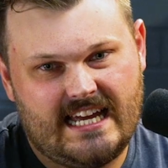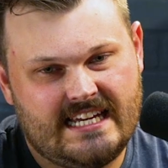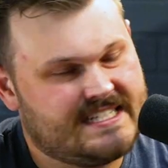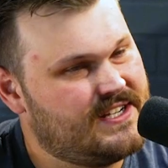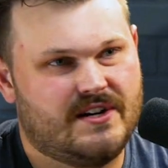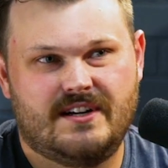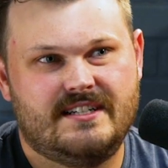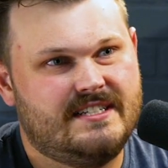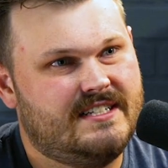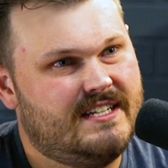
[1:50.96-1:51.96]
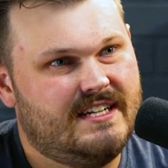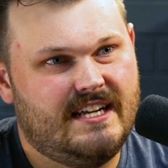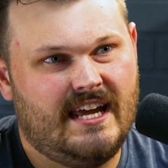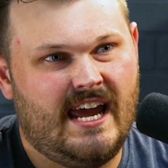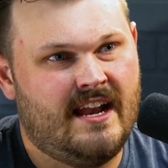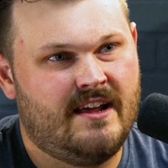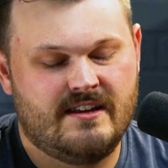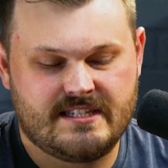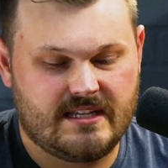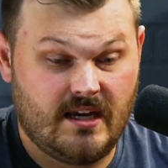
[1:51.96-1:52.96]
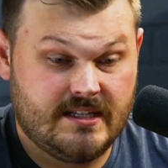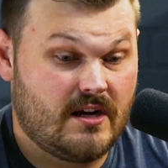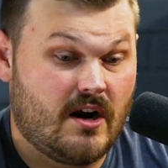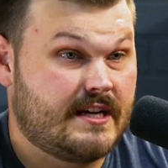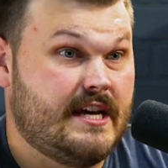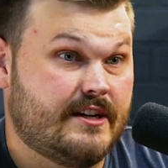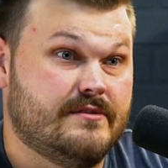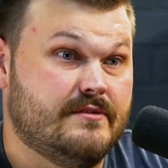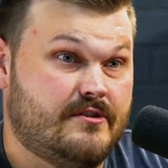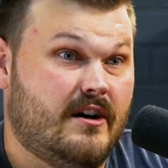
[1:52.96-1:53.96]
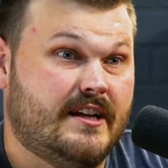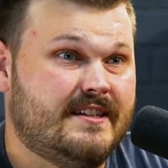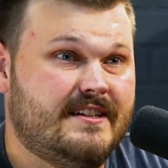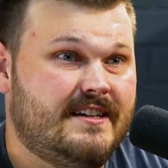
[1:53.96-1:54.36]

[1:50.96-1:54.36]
it's art, and it's an architectural drawing.